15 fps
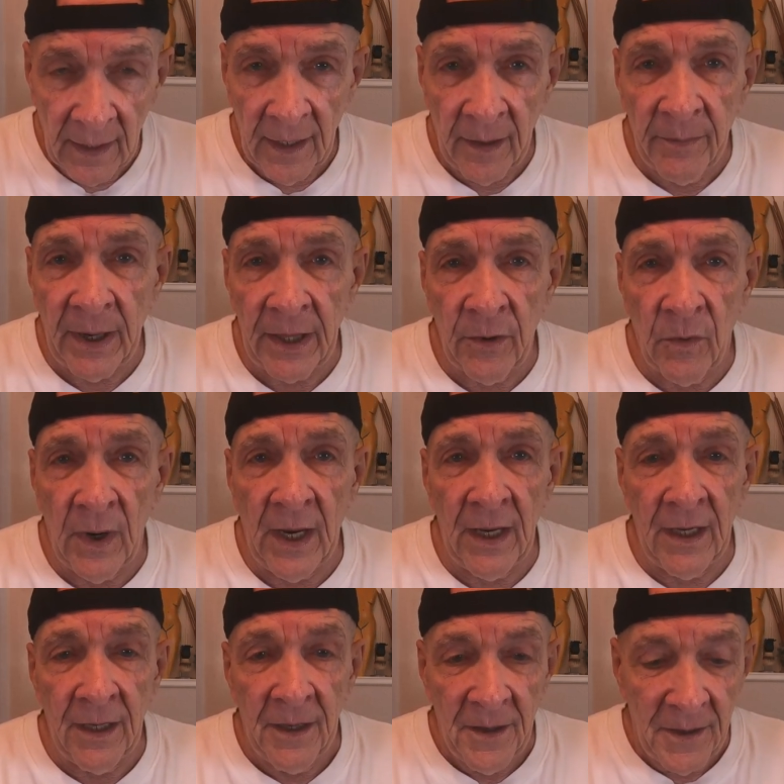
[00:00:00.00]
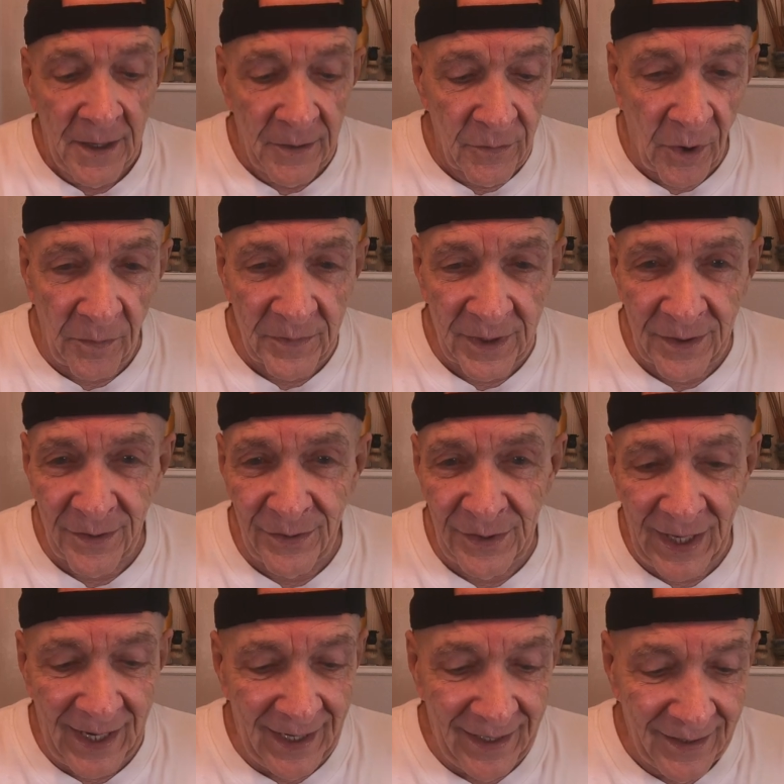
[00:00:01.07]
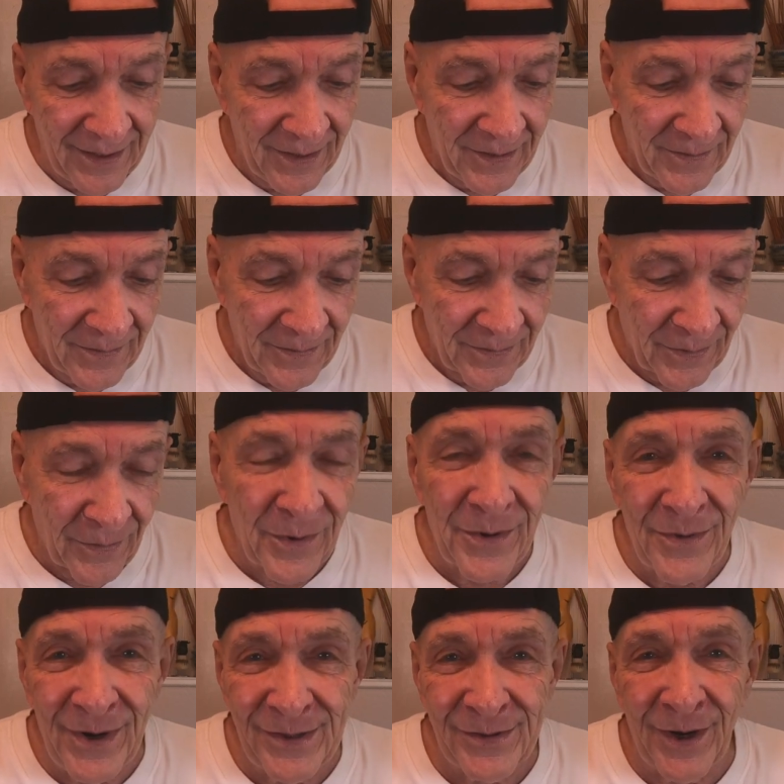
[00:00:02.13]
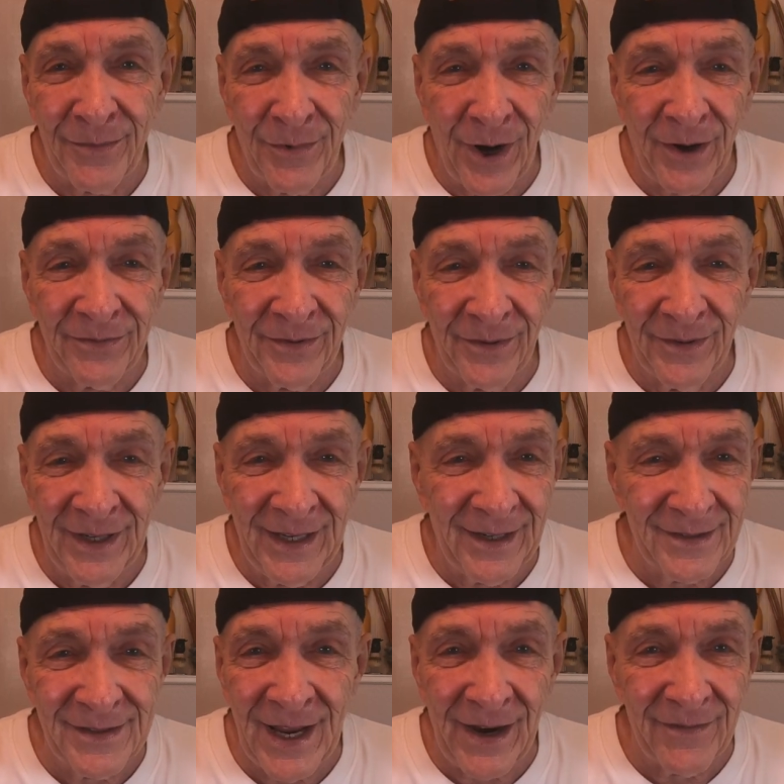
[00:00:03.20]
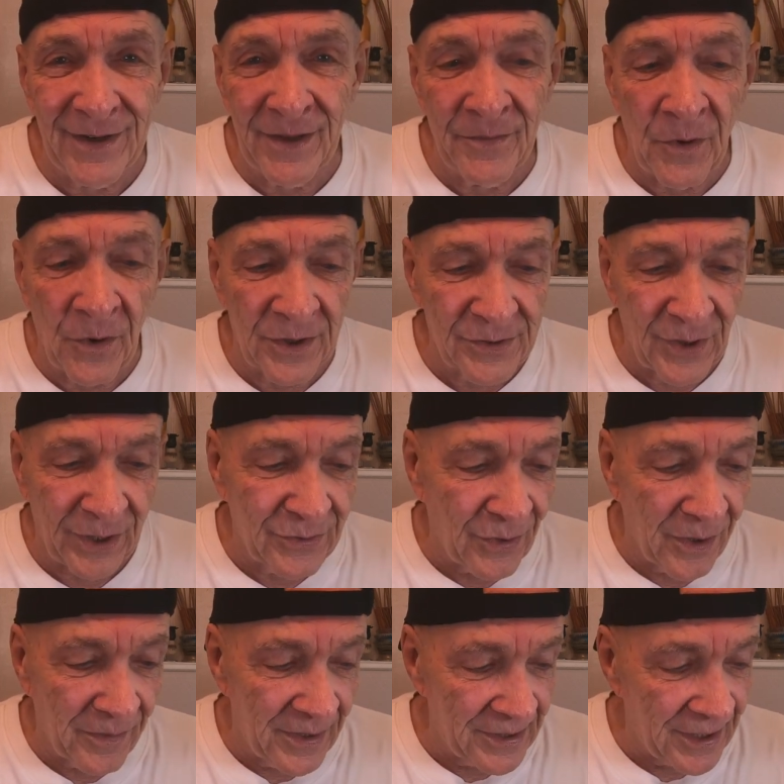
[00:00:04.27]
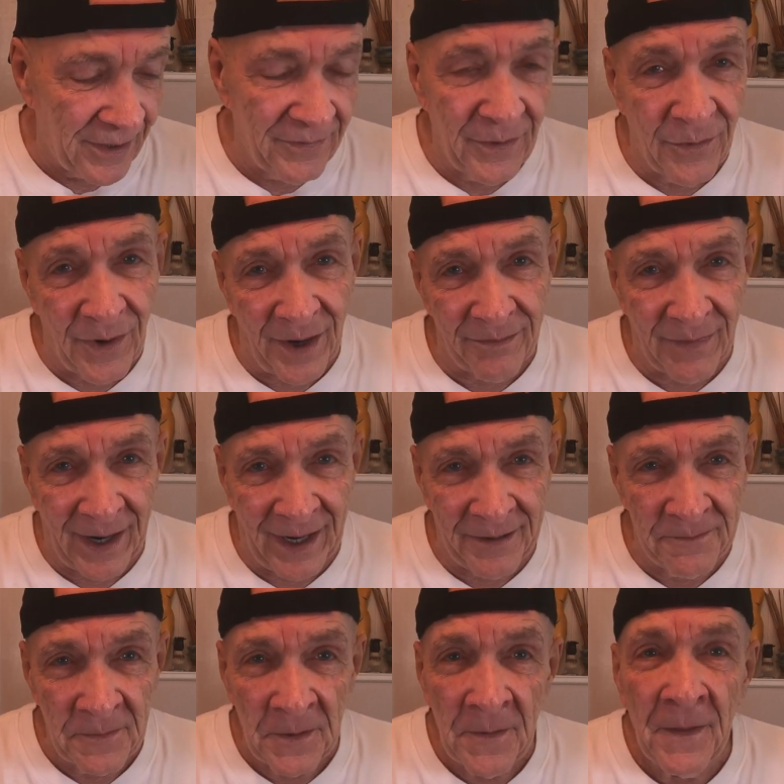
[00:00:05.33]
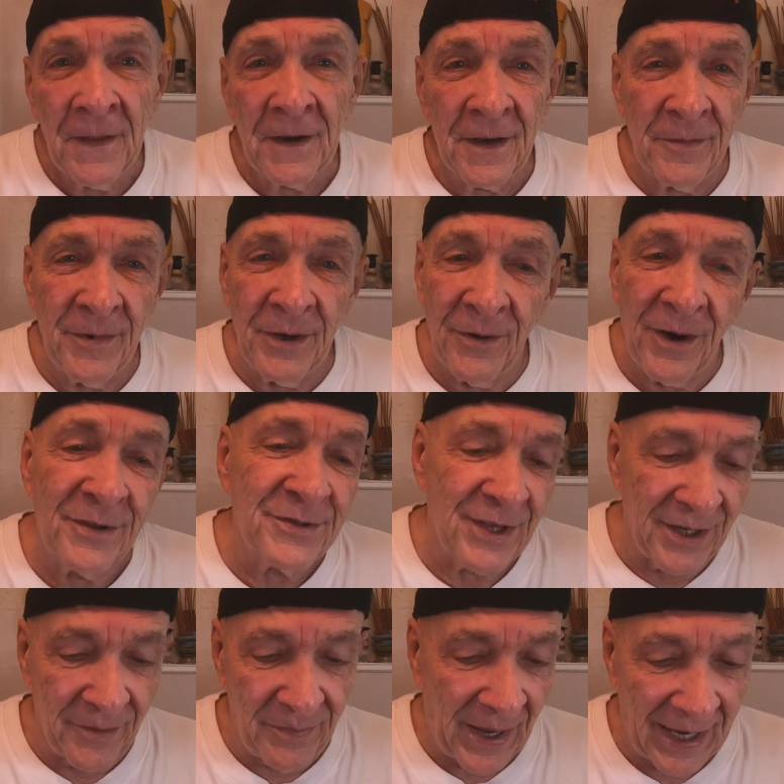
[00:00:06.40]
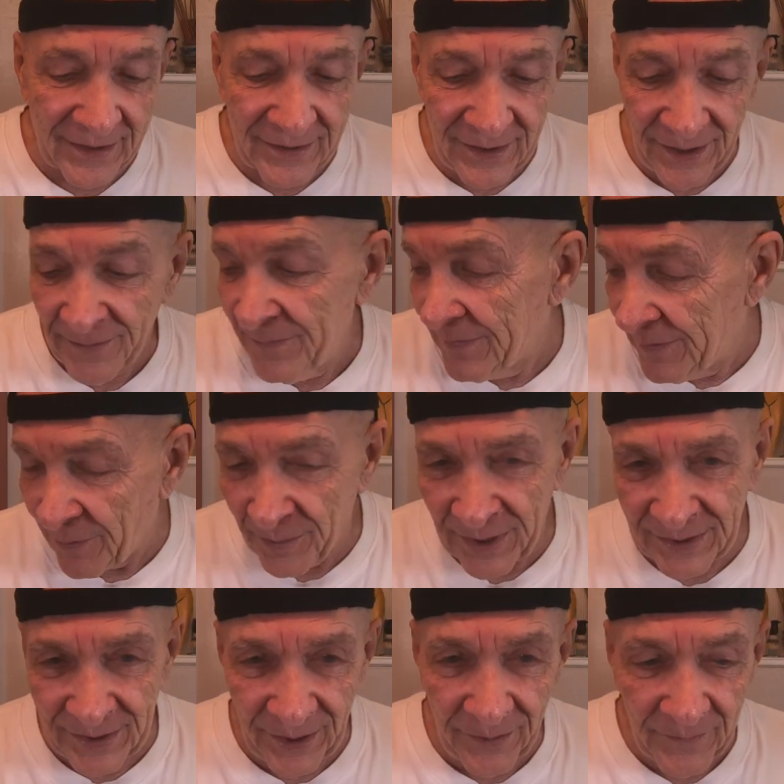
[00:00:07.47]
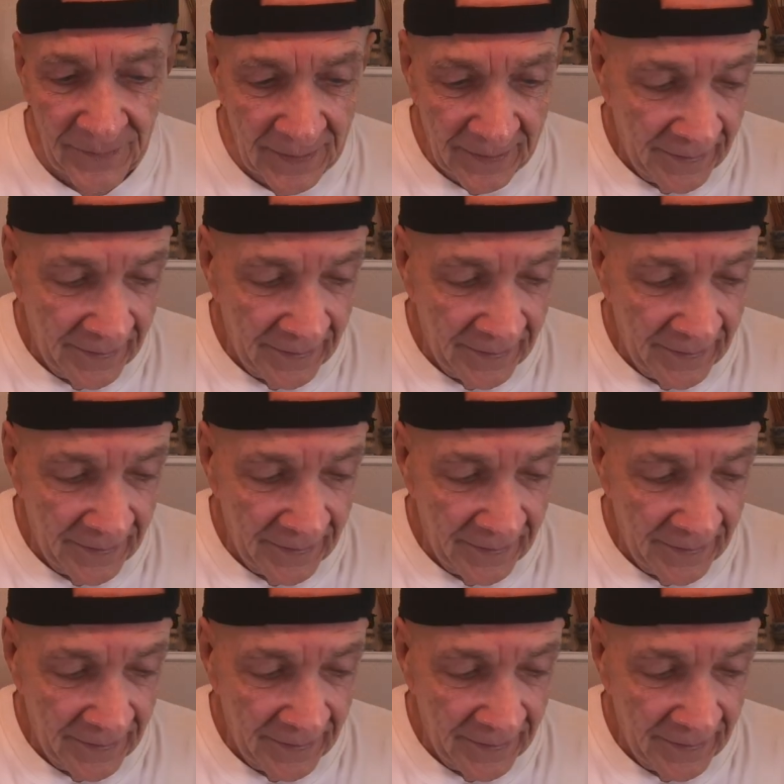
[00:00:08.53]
And by the way, he wrote me the other day, the one razor I brought from him, he doesn't have any anymore. So I told him, I said, if you want mine, let me know. I'll send it back to you. No big deal.